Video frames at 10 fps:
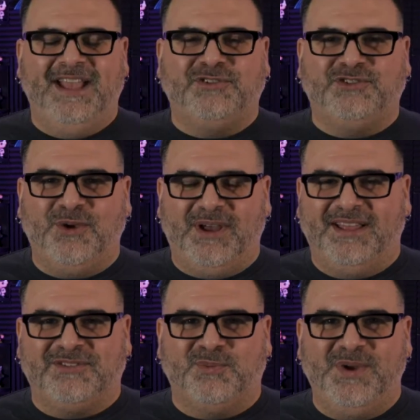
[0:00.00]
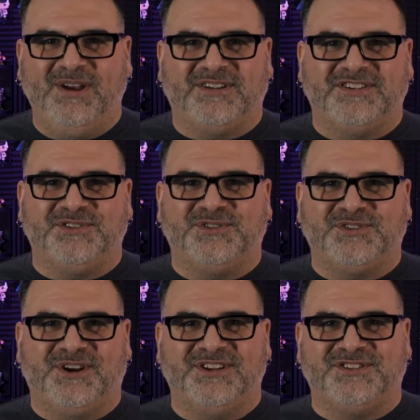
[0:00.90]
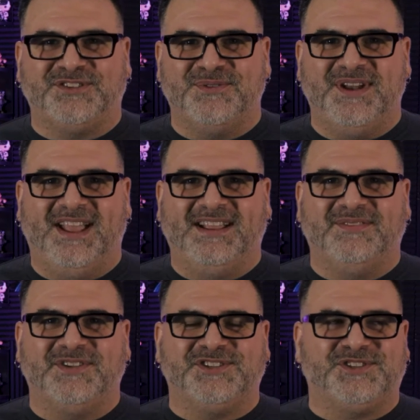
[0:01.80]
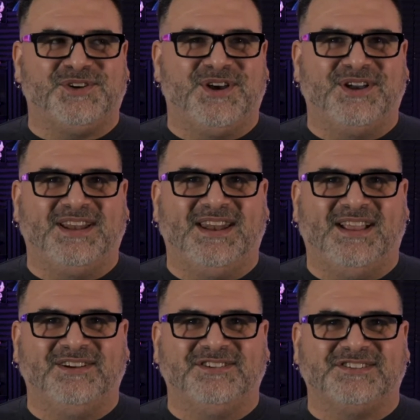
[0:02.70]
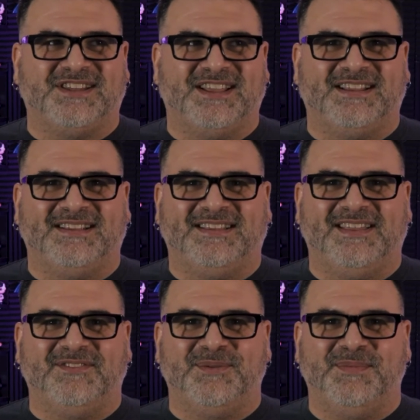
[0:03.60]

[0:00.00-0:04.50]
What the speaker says: It's weird because you started so negative and strong and now you're just like giving